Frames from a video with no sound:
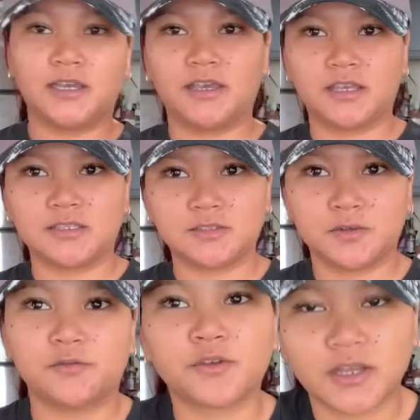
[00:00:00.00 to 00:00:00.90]
I
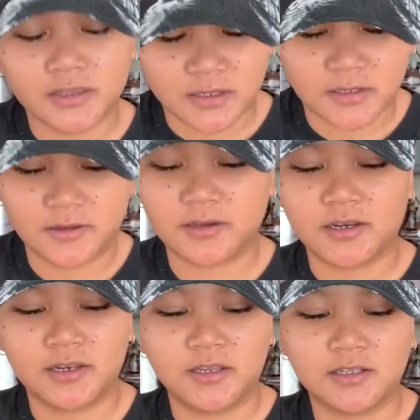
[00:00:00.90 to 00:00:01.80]
totally forgot that you're
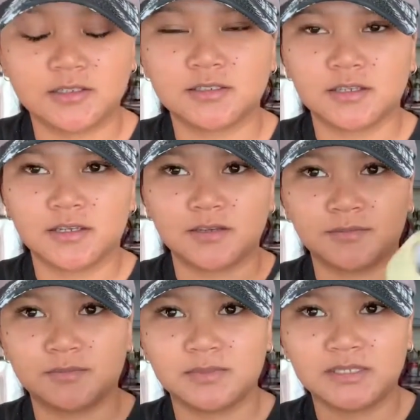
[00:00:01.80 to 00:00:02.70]
gonna need
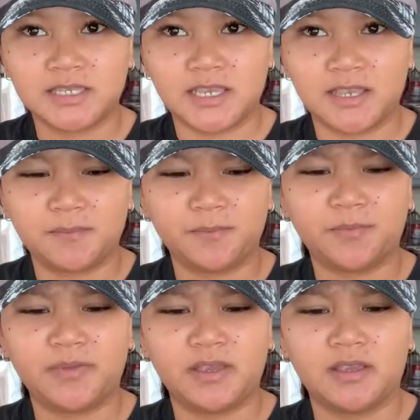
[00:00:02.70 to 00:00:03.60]
some tape.
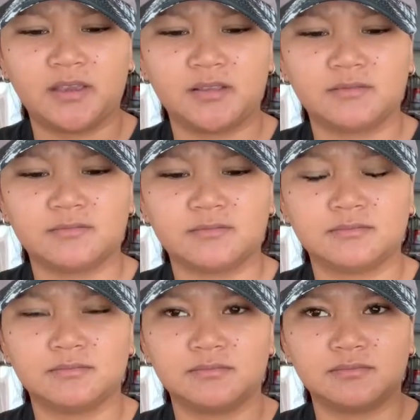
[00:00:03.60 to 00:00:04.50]
I
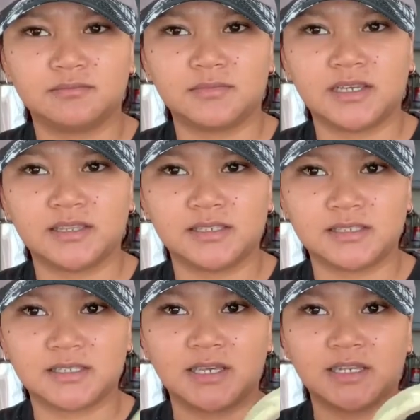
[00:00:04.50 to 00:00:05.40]
got
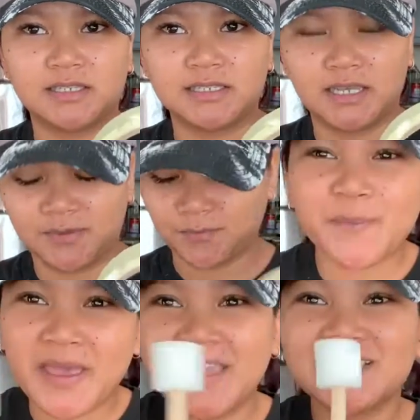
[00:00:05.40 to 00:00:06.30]
this kind of tape.
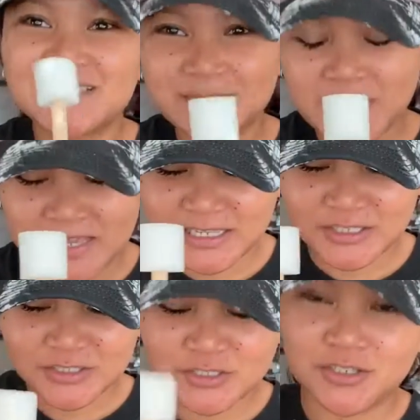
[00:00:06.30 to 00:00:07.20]
Paint
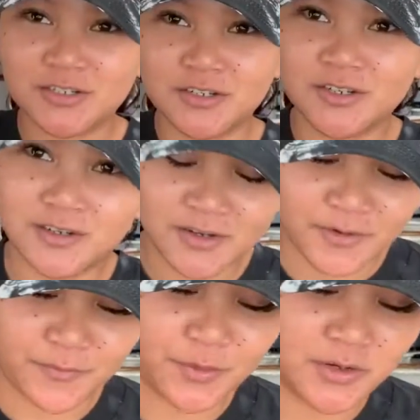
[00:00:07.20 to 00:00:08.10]
sponge,
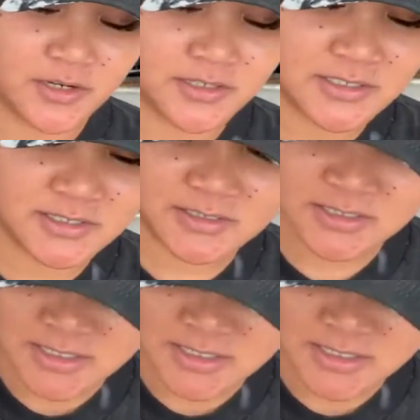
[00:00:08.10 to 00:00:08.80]
of course,